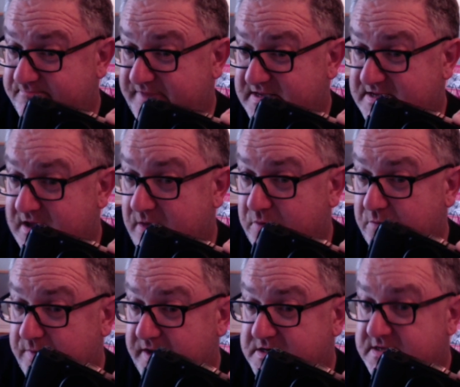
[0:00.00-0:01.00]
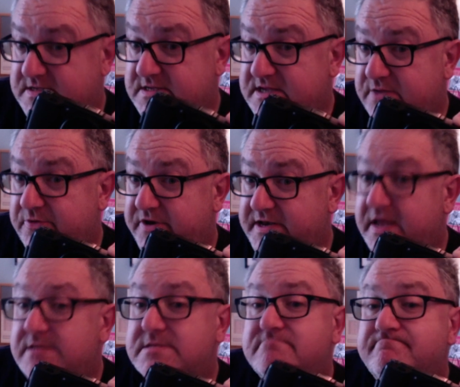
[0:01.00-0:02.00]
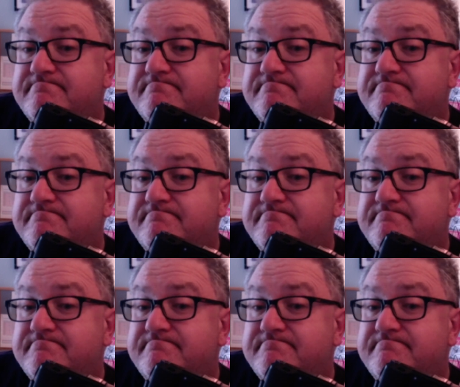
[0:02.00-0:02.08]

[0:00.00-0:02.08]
sample pictures and see what it does.